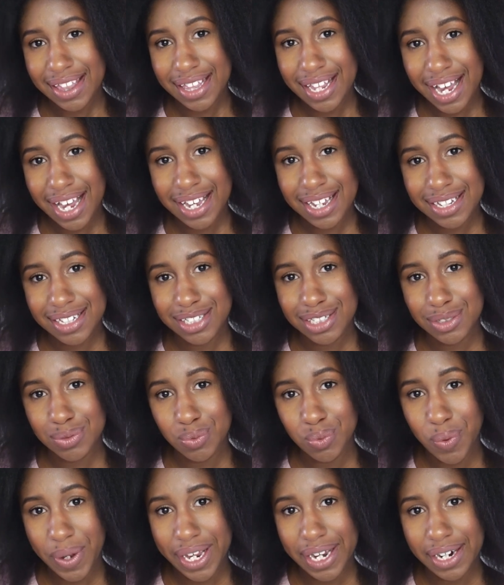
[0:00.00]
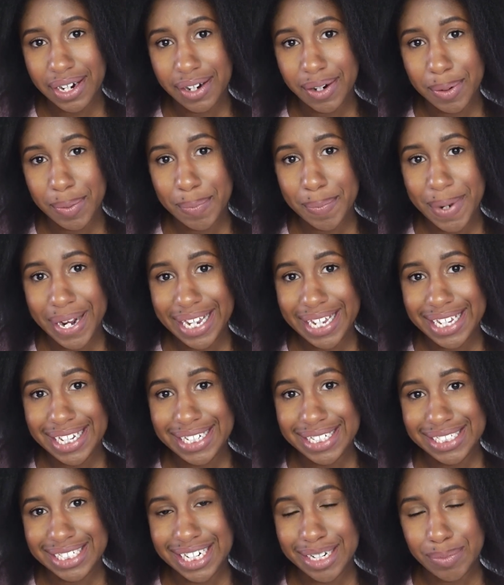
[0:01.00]
That is where my
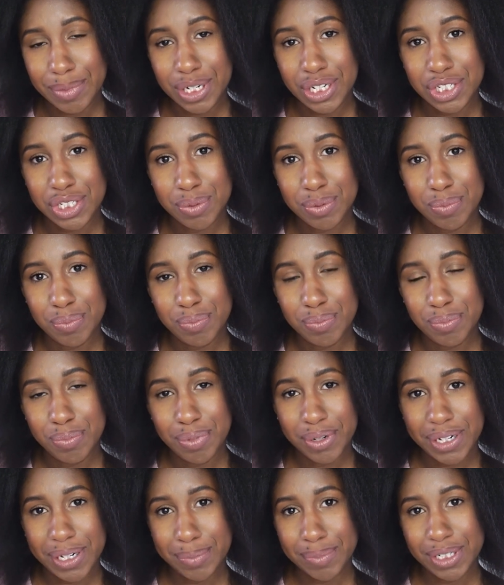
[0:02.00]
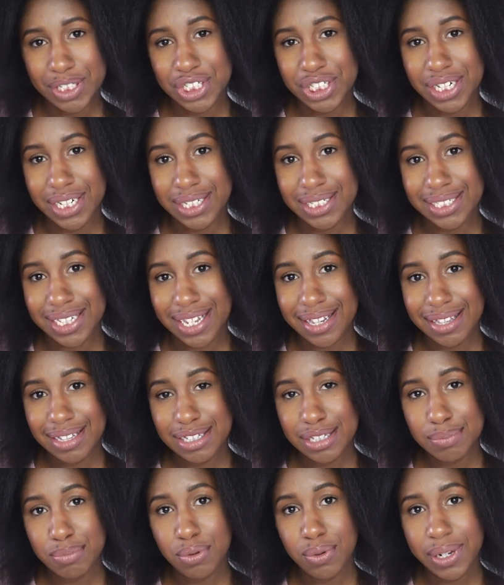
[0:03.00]
heat damage pretty much is at
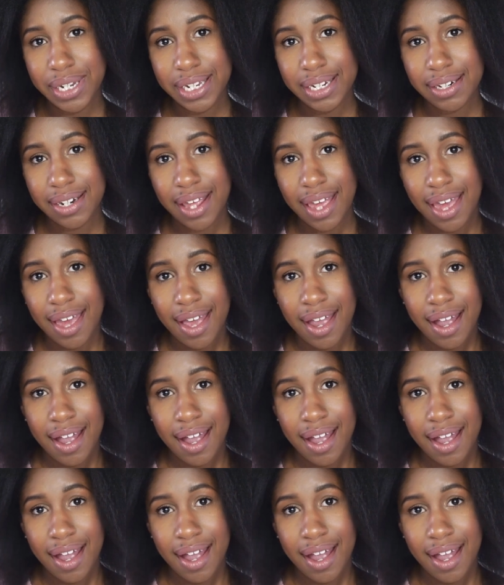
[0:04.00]
this point.